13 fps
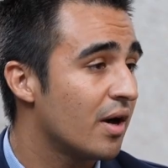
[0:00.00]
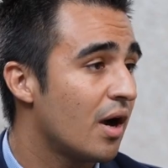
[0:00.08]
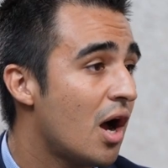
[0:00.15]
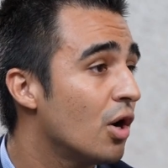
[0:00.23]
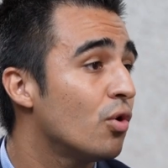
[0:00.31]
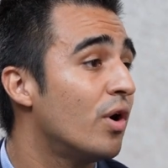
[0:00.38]

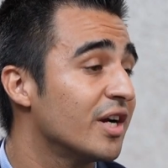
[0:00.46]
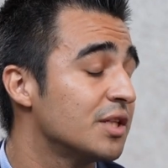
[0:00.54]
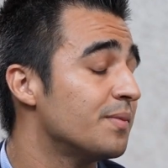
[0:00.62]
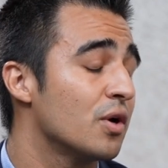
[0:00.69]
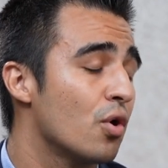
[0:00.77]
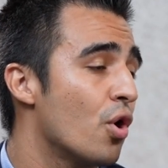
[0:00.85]
Han Kuang has
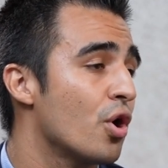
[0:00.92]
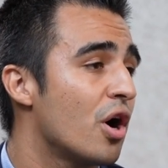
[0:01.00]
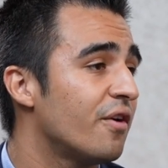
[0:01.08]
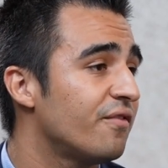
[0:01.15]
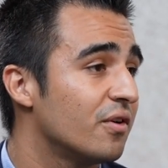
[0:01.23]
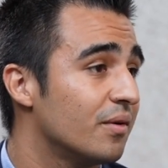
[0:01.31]
been going
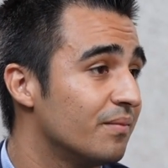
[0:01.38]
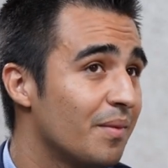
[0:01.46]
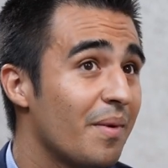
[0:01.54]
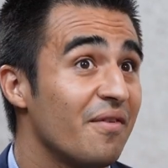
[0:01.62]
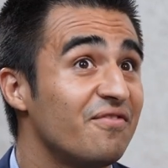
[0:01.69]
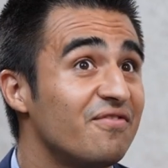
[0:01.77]
on for
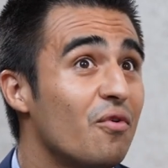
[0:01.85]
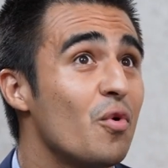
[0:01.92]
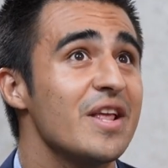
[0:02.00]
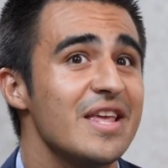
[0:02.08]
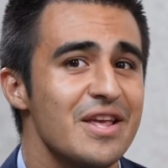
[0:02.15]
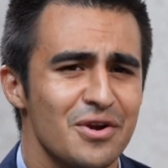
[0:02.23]
about
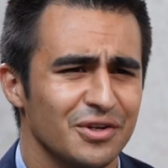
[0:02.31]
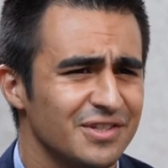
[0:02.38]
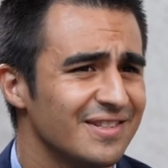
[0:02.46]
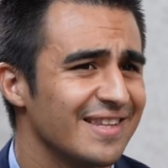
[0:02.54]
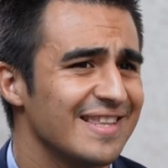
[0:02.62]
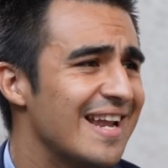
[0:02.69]
40 years,
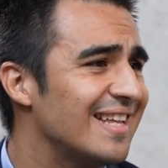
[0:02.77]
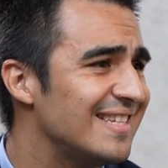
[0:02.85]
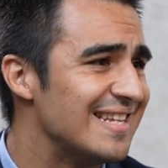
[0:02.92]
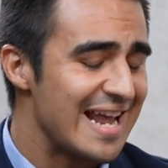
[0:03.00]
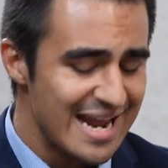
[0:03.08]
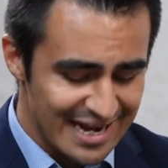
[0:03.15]
since like the
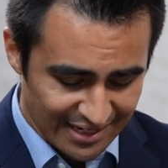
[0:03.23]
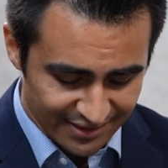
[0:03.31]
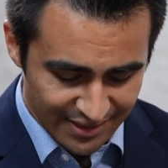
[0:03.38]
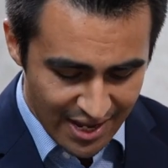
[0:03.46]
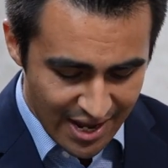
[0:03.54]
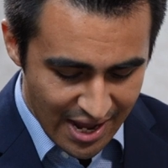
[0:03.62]
1980s.
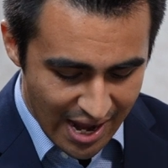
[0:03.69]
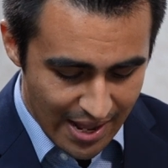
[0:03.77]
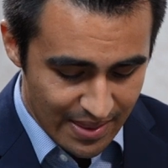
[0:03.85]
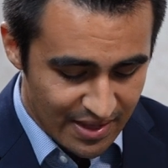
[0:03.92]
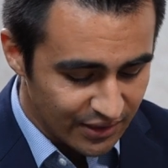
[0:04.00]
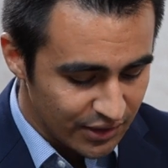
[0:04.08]

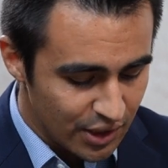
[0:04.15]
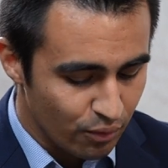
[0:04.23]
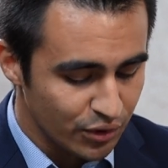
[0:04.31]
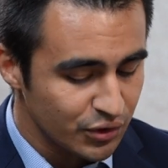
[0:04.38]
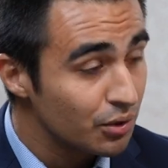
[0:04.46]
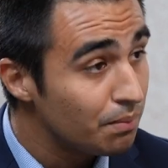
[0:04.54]
And this year
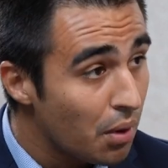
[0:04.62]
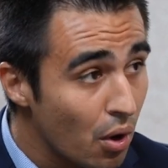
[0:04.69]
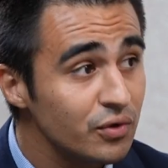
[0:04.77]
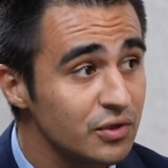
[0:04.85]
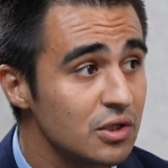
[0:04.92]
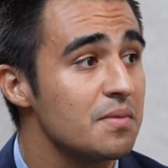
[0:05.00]
was
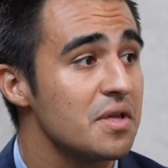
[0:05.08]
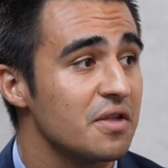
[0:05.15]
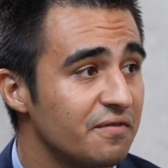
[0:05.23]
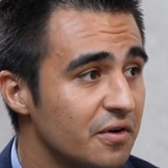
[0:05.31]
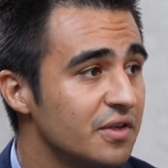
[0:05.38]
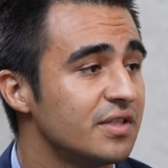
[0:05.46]
supposed to be the
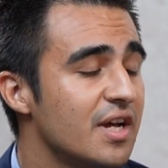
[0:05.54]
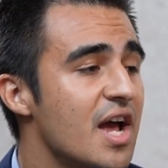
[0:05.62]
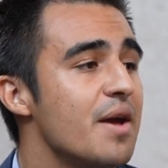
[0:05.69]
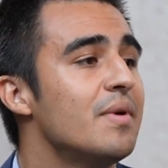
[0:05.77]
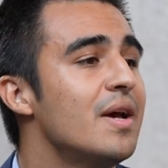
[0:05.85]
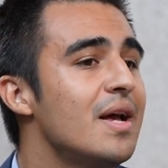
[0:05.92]
first
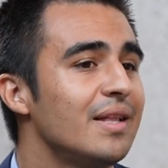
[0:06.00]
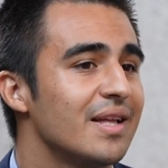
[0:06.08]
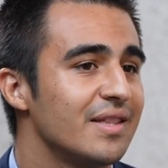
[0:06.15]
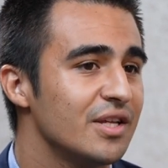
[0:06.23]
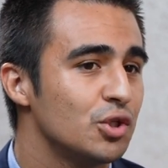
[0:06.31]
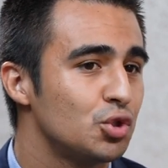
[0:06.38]
time
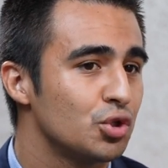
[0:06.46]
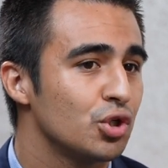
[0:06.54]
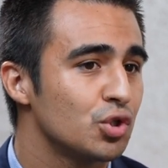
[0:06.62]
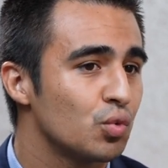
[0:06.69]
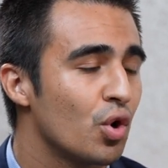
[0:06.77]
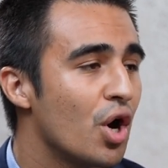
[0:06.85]
that these
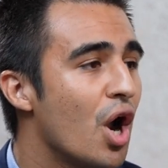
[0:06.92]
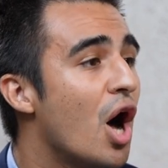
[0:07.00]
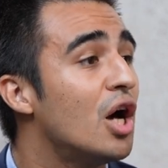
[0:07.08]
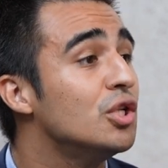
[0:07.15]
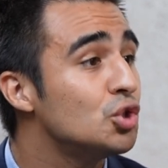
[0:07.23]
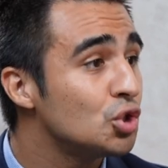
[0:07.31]
drills were
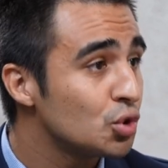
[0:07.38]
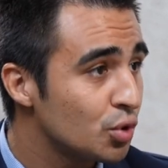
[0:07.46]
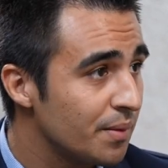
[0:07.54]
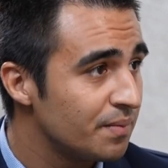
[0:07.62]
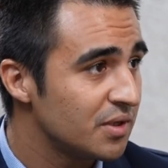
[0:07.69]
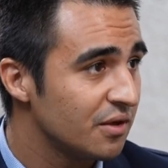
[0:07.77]

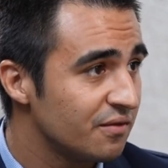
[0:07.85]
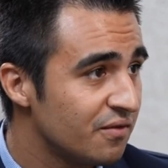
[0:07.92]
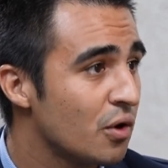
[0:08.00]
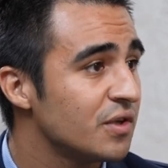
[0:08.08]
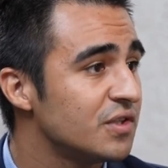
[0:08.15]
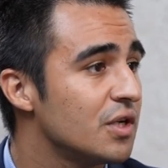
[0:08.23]
unscripted,
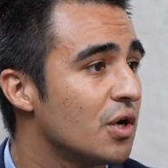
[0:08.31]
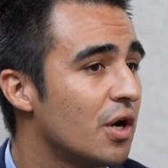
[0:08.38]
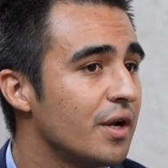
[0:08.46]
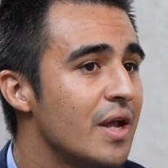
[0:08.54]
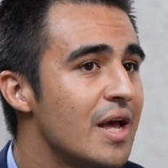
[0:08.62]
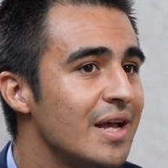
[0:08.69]
focusing
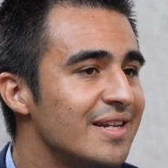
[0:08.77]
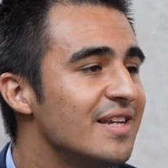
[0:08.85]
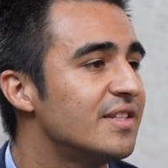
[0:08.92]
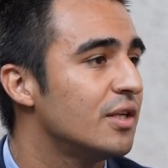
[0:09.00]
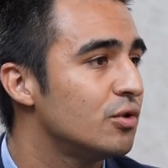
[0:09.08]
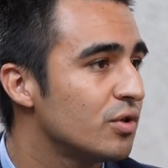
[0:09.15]
on
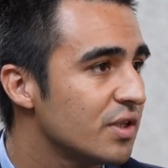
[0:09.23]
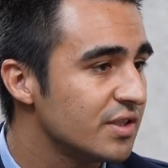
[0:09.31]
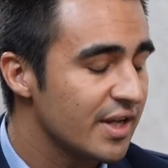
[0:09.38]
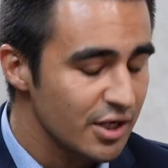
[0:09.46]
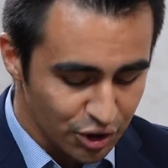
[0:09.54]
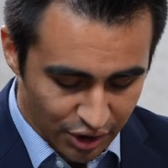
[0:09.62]

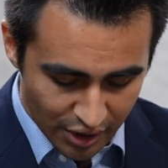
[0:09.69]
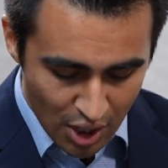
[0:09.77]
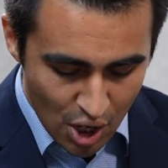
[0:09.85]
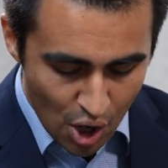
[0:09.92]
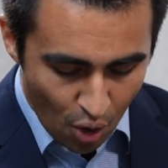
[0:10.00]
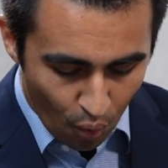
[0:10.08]
decentralization.
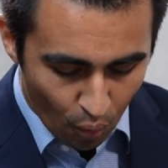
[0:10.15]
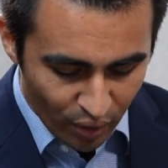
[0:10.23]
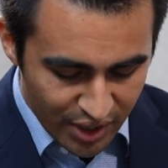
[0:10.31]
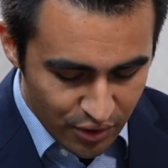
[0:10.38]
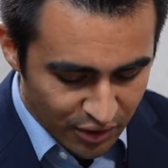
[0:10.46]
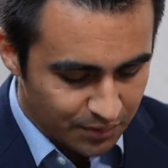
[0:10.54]

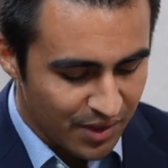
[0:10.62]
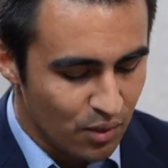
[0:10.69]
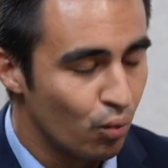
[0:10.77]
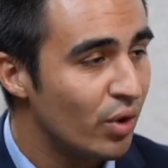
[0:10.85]
Can you explain